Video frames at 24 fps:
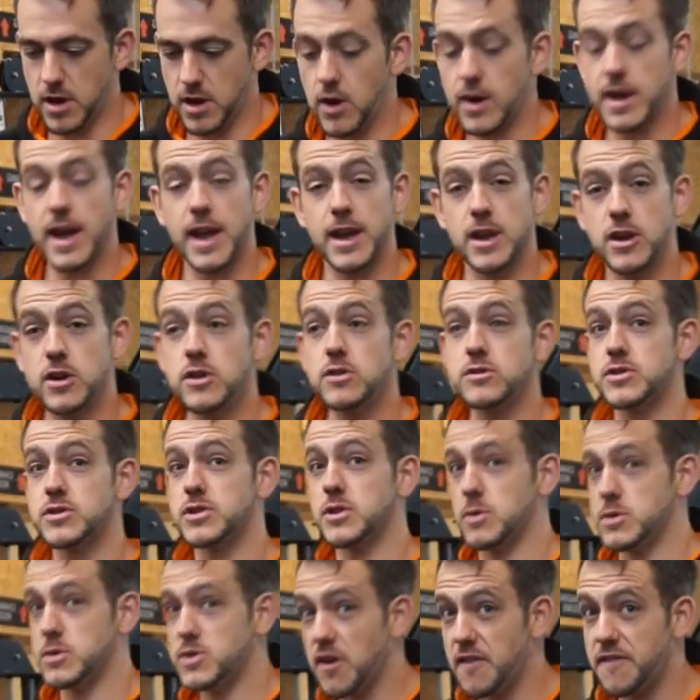Okay, cool,
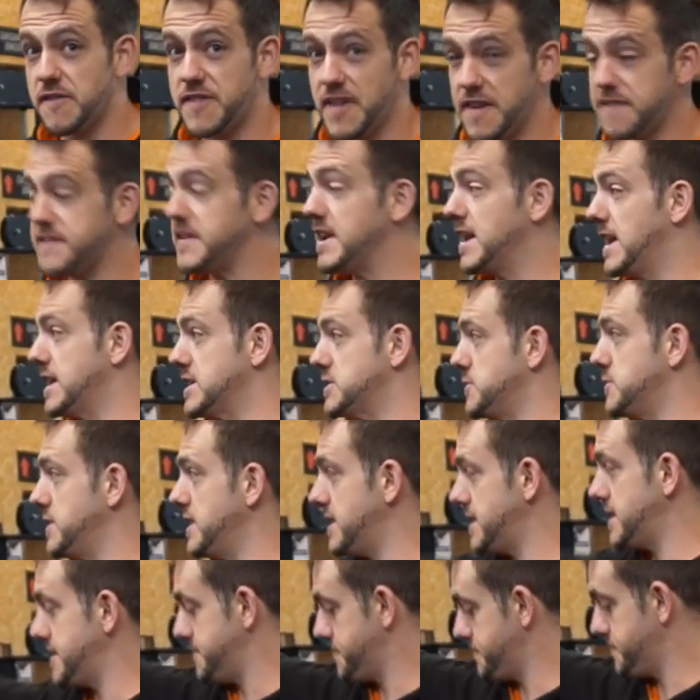so I was on 50 last
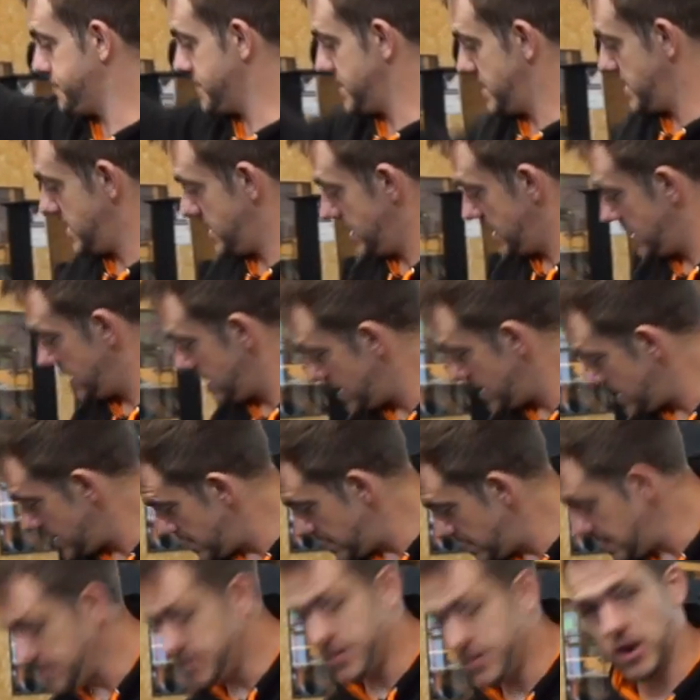week.
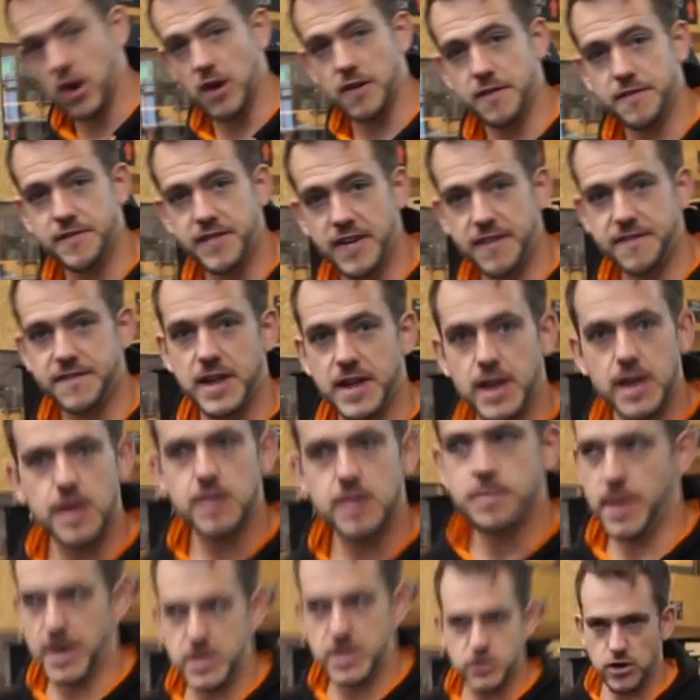Put it on 50,
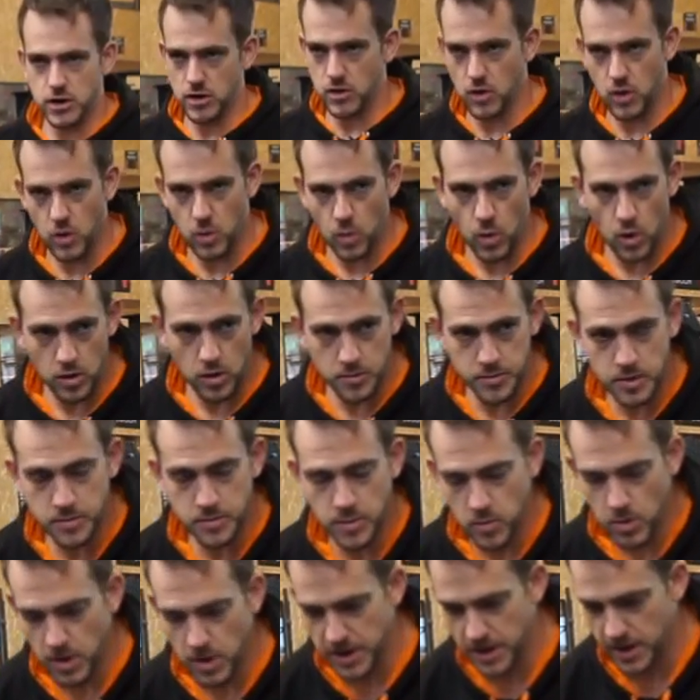make sure you're all warmed
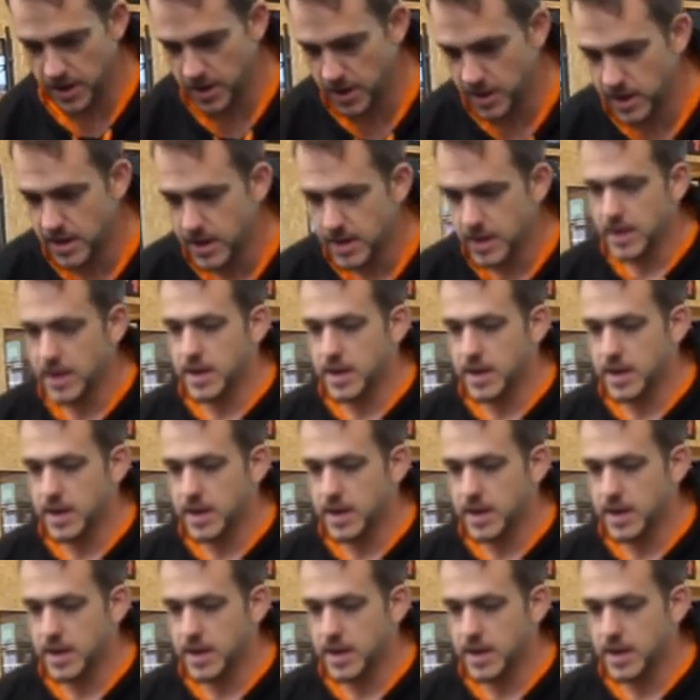up and whatnot.